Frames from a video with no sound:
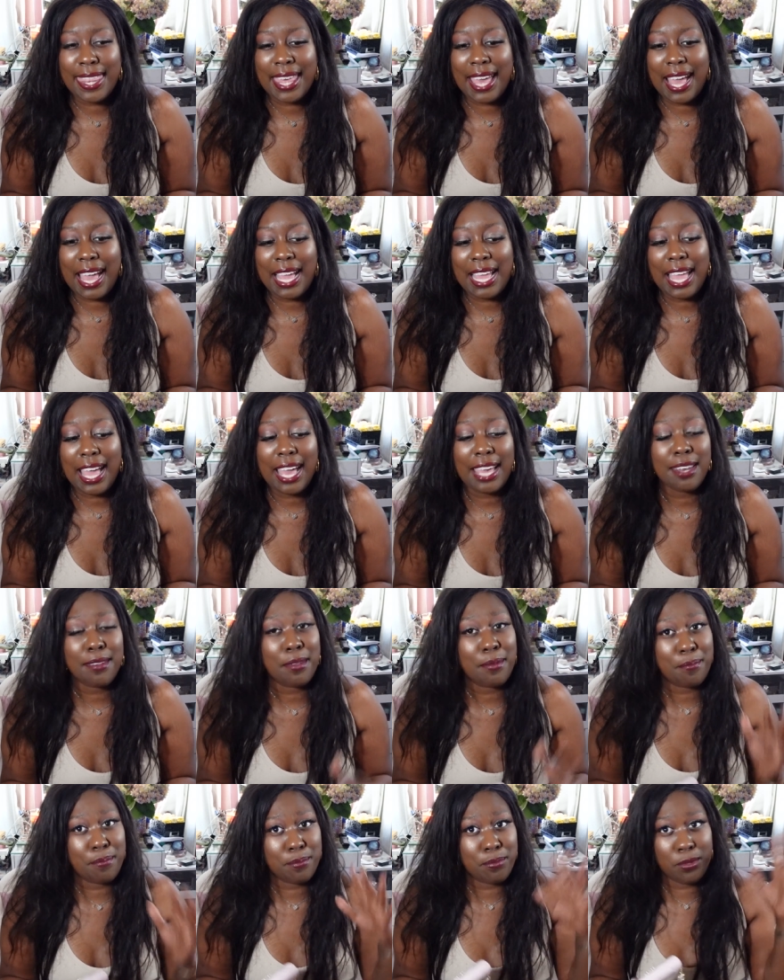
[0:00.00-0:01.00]
that had
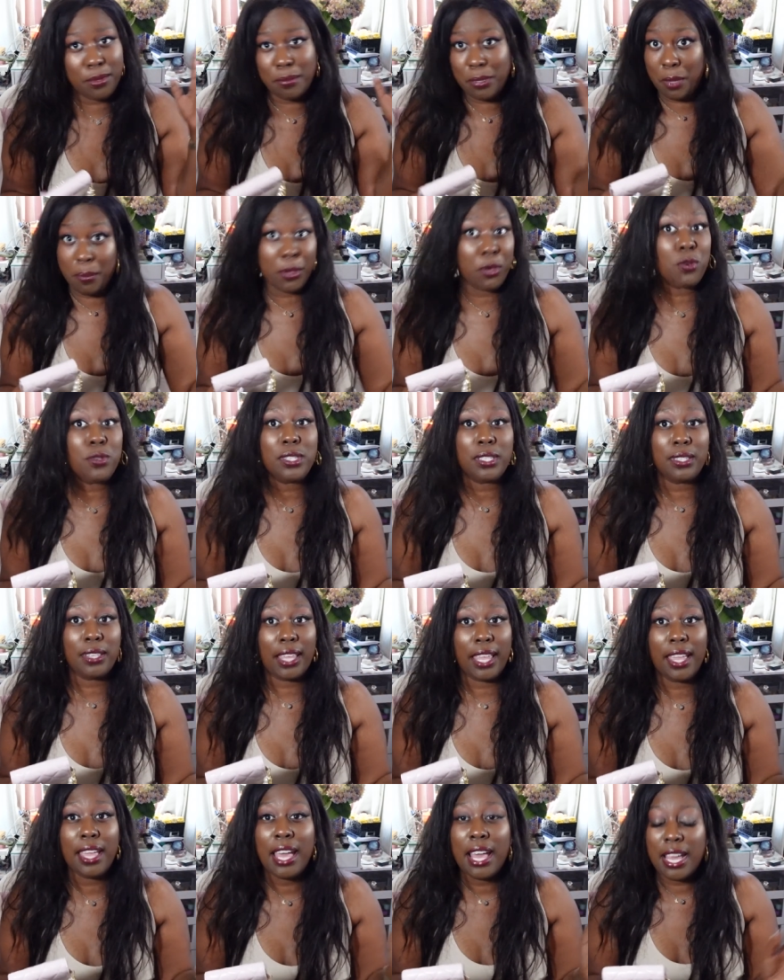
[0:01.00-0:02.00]

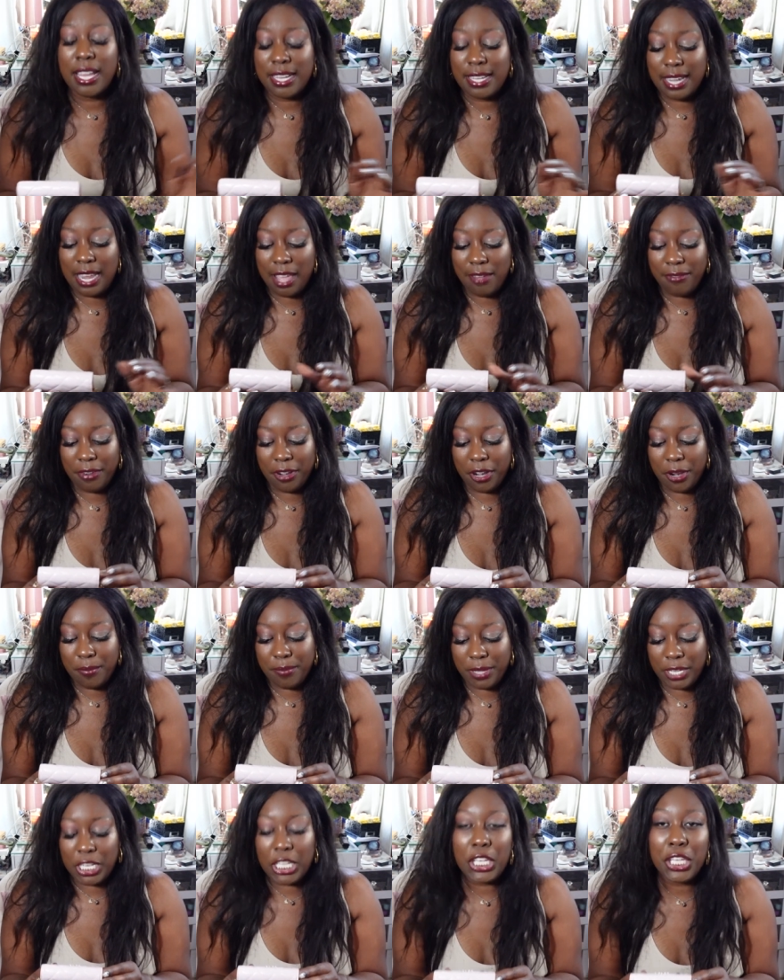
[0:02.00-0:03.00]
supposedly never
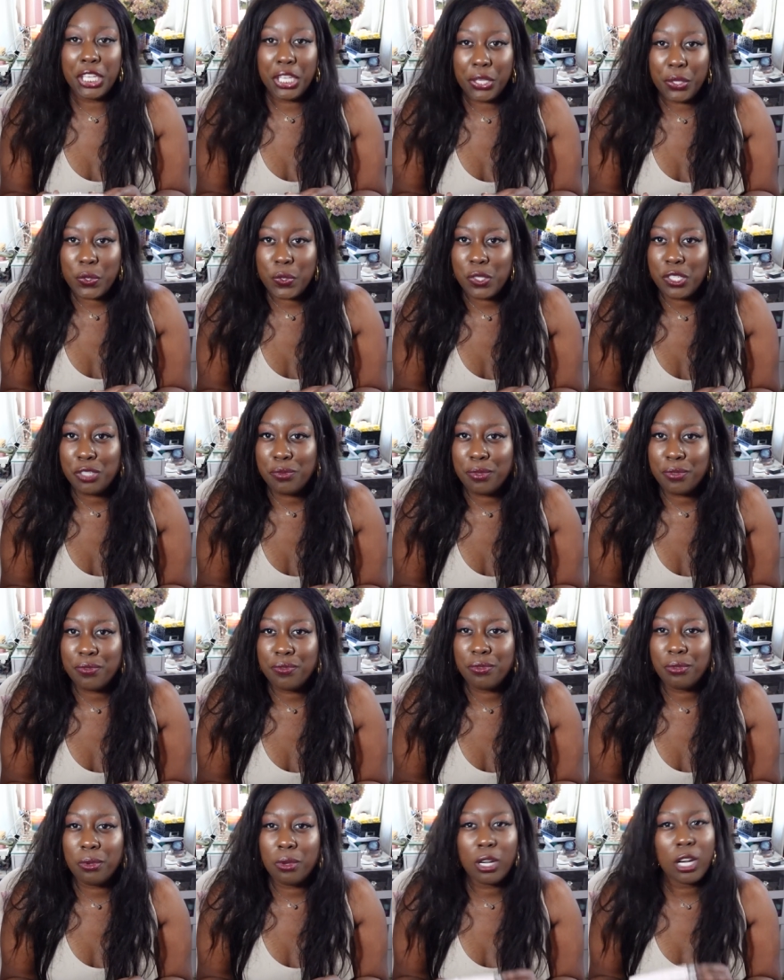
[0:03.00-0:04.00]
been used
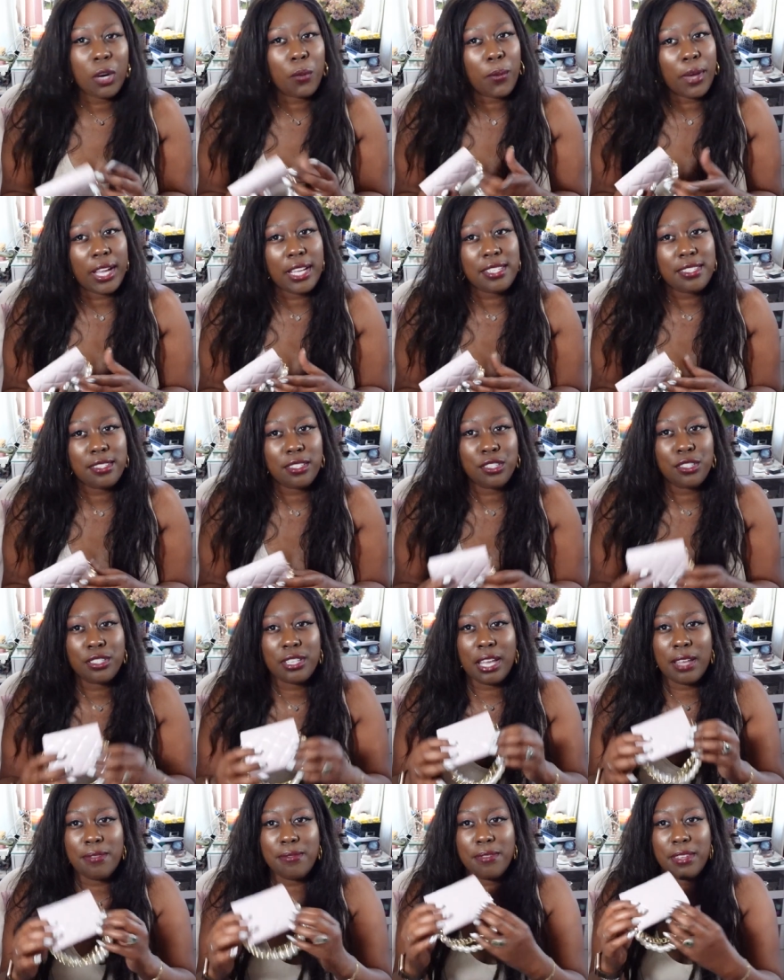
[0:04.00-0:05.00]
before. Why is there
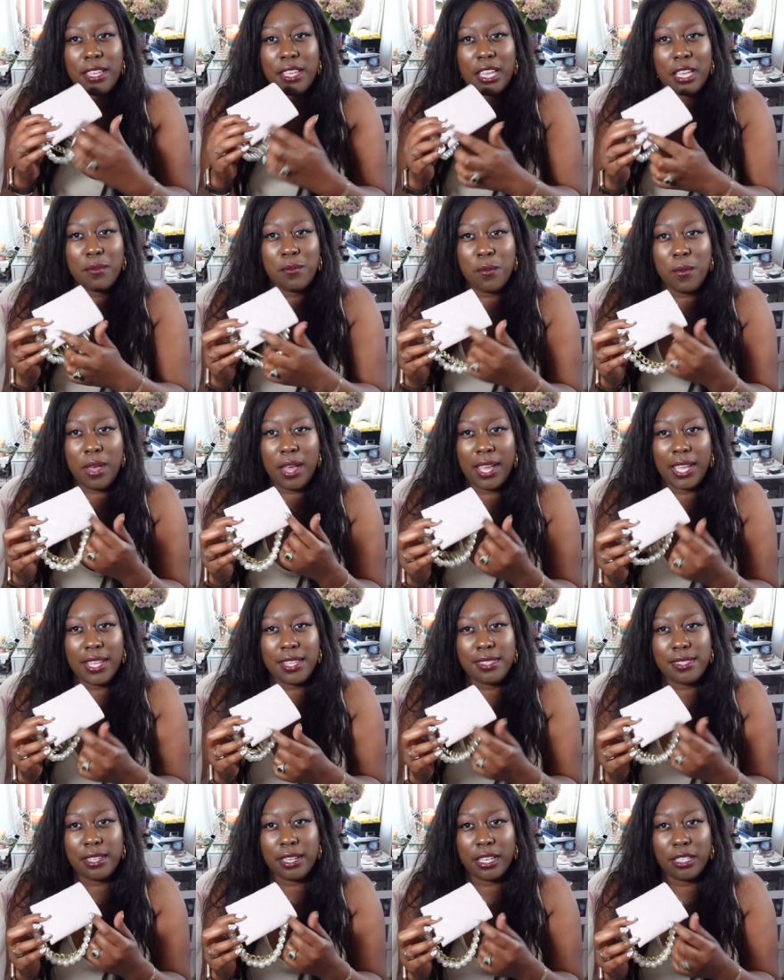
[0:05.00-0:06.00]
scuffing and why
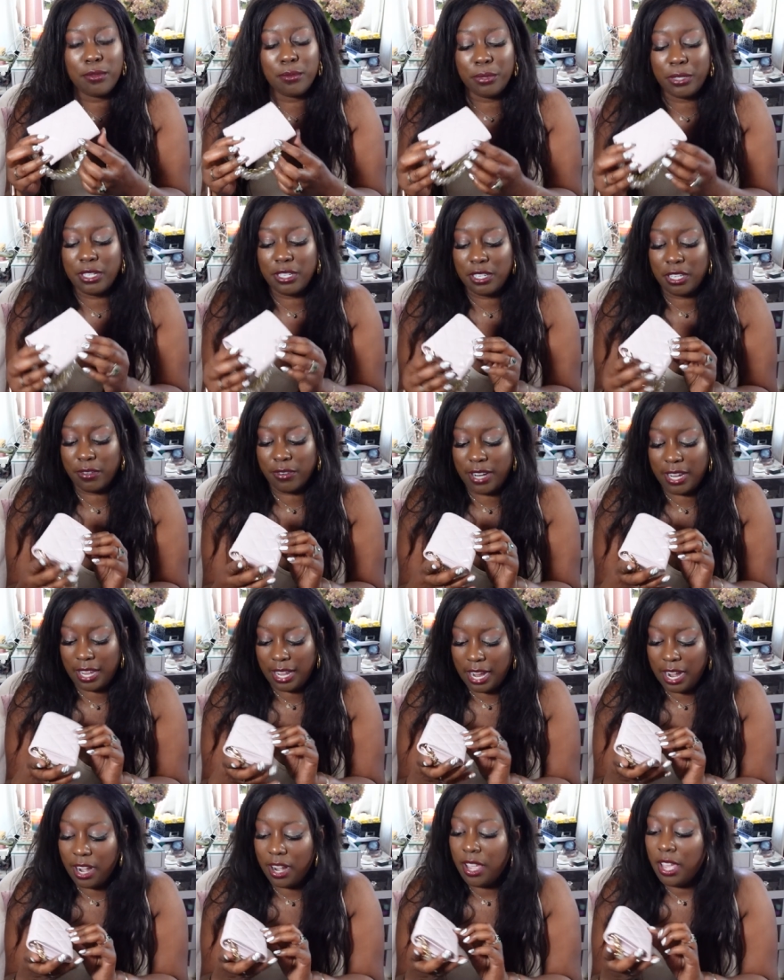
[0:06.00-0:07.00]
is there imprinting right
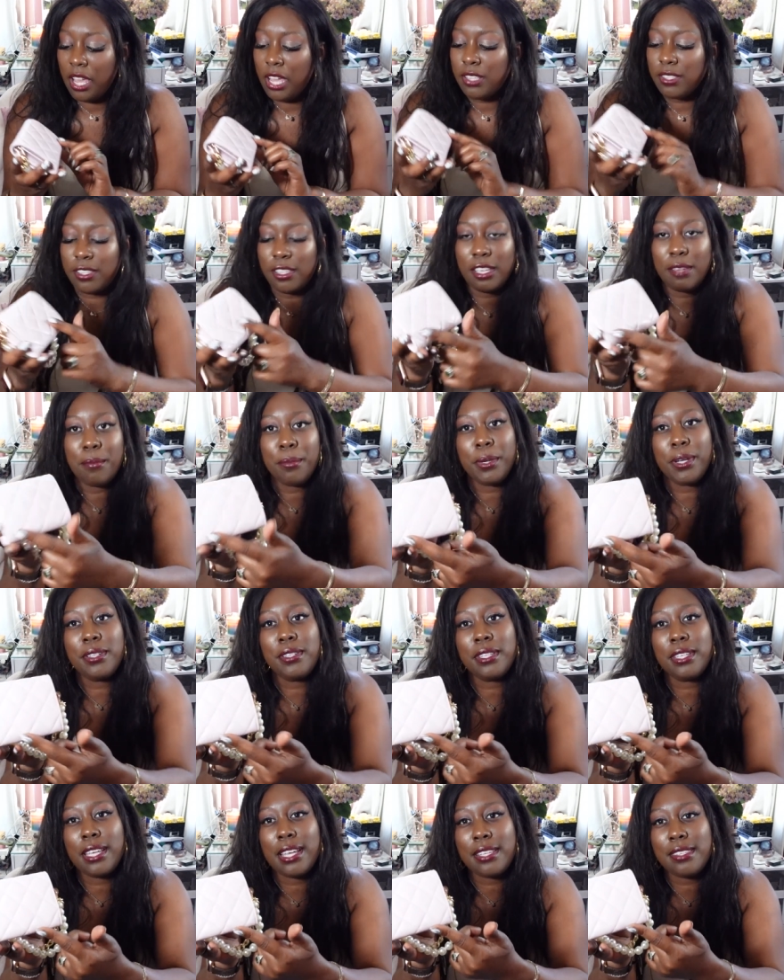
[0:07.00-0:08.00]
here? So the
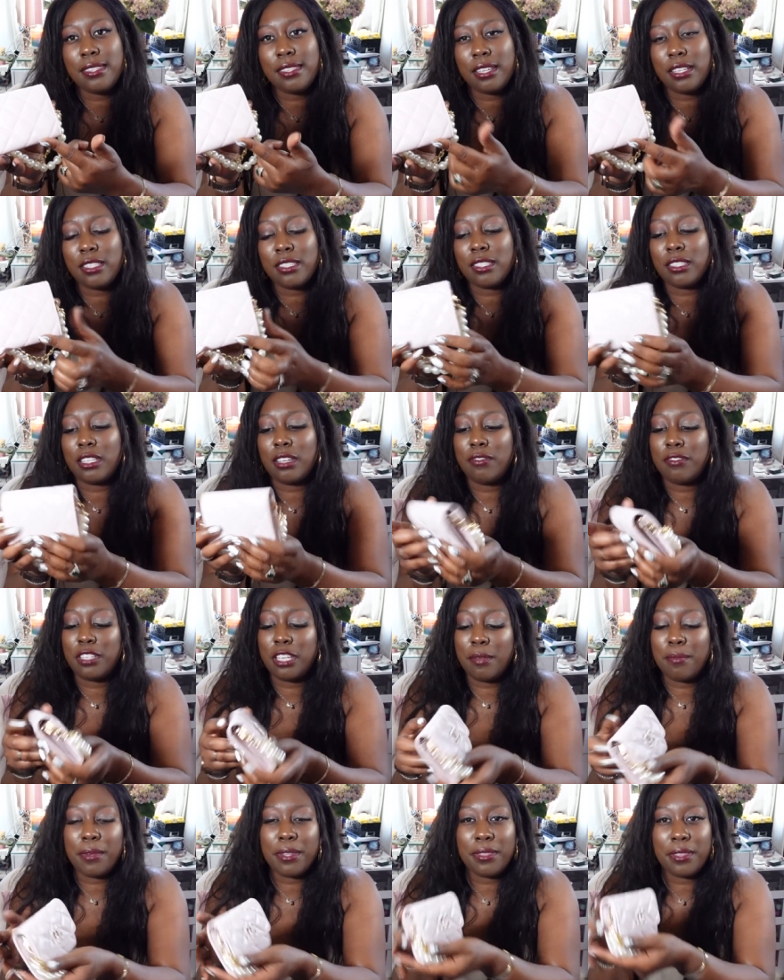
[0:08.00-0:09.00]
imprinting has since
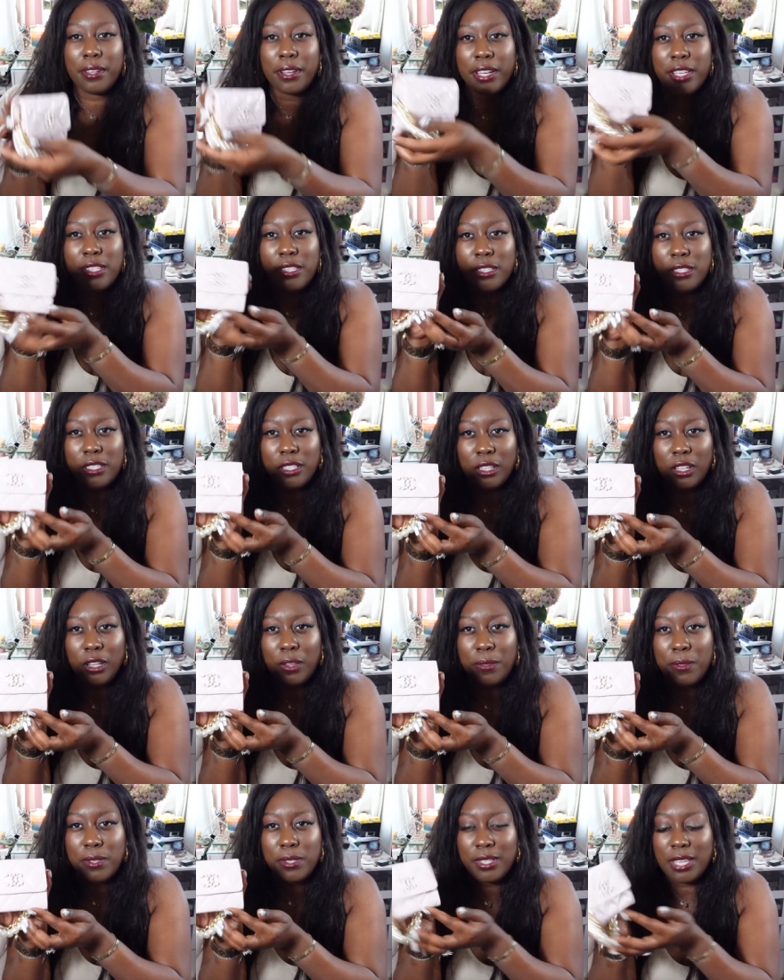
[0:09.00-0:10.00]
lifted, but there is
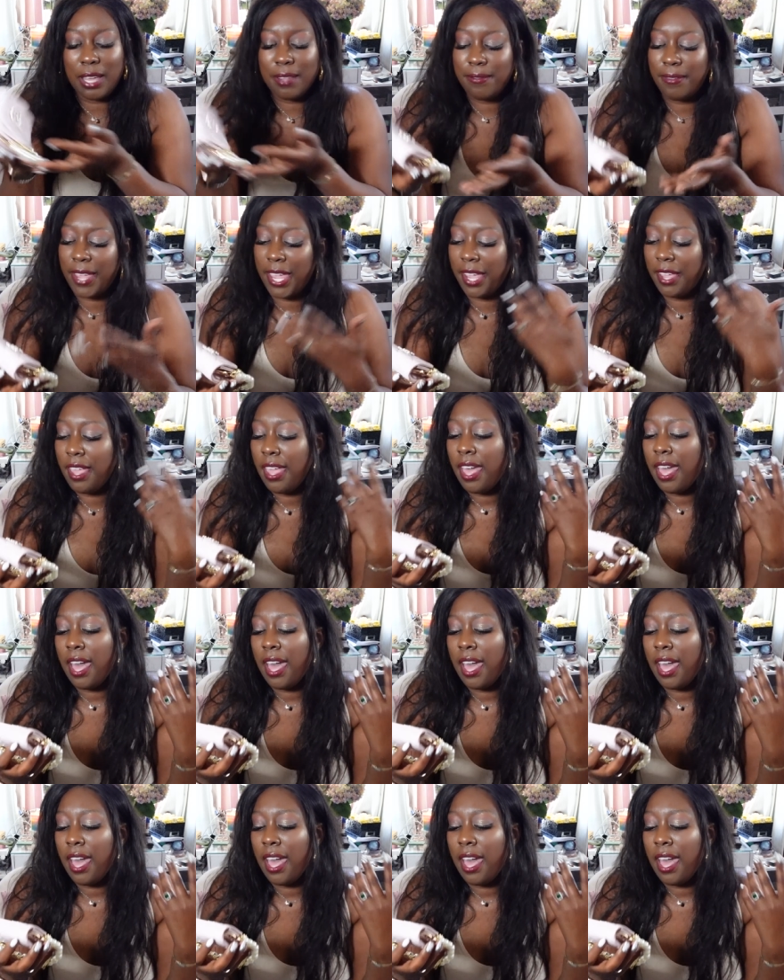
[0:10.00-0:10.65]
still scuffing.